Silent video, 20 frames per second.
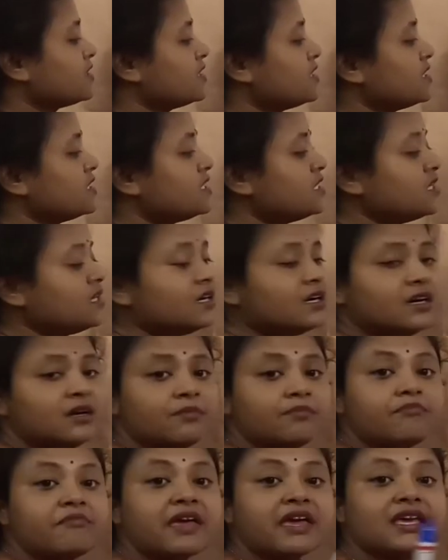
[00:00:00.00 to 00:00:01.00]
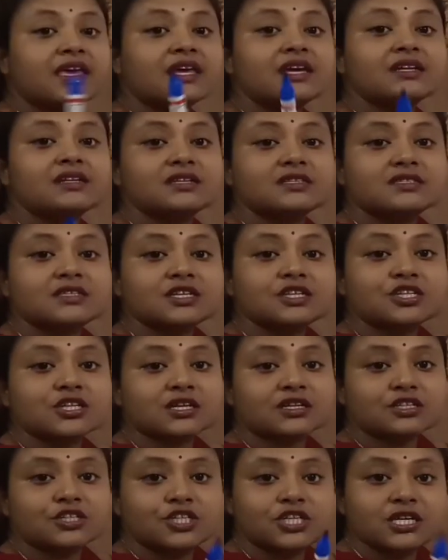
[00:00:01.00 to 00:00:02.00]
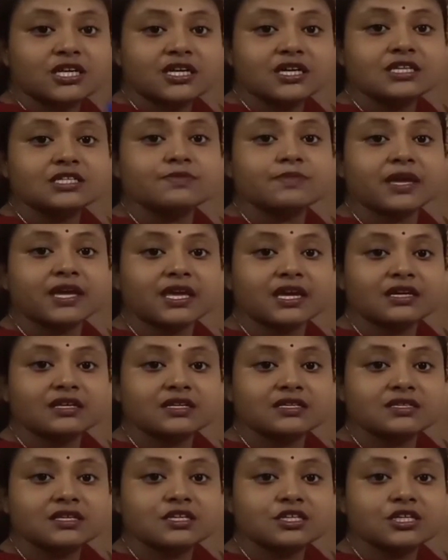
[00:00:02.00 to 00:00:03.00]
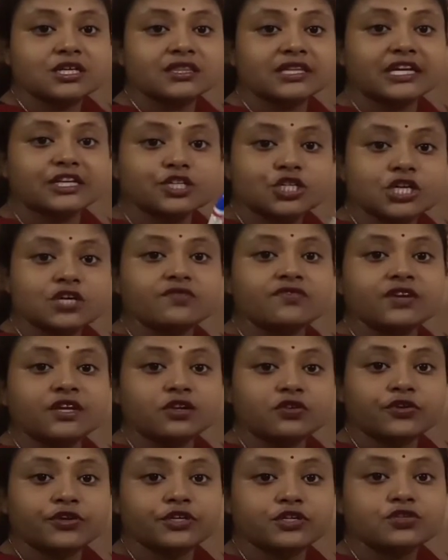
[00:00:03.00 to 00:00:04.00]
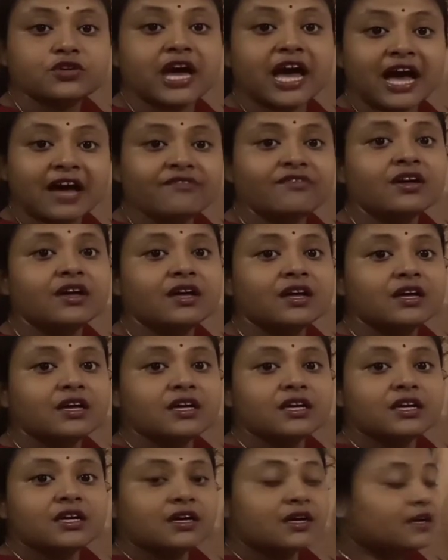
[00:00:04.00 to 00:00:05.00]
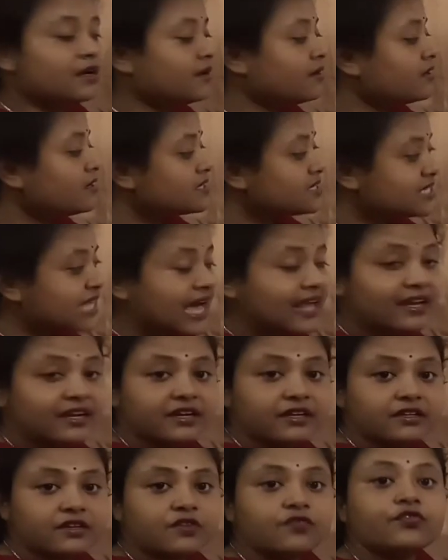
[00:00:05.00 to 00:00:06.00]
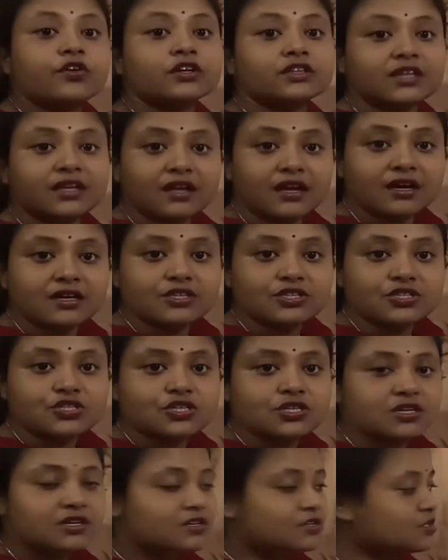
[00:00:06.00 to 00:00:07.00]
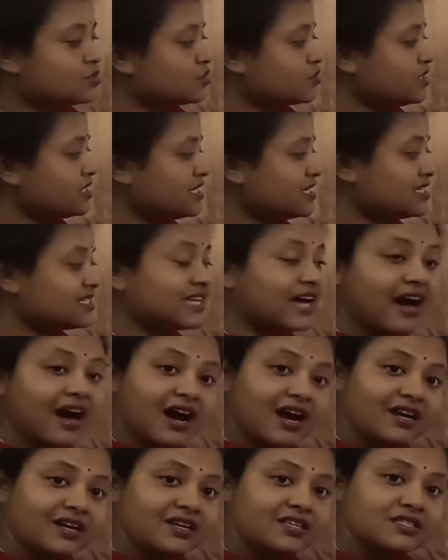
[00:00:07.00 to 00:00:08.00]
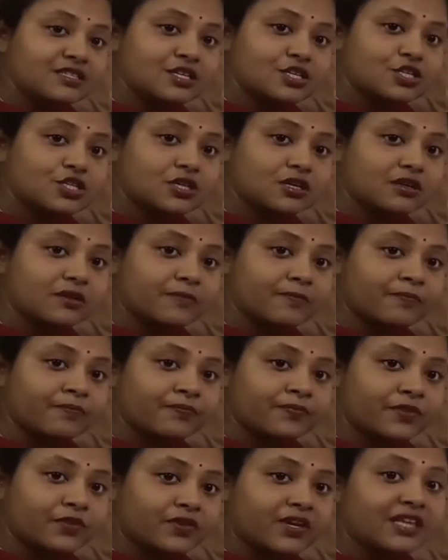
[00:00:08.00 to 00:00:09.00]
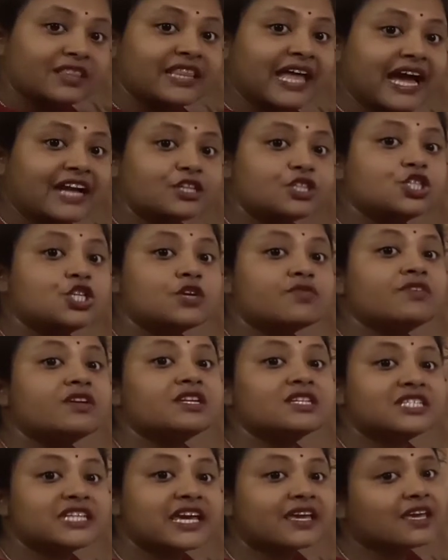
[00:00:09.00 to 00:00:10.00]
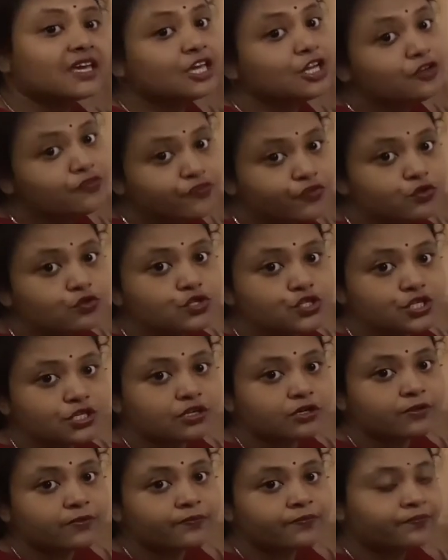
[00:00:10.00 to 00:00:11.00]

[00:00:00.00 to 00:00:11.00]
Here making decision, she is making decision that she will going to have salad for the lunch. So it is a hard decision, okay, that she will take in future.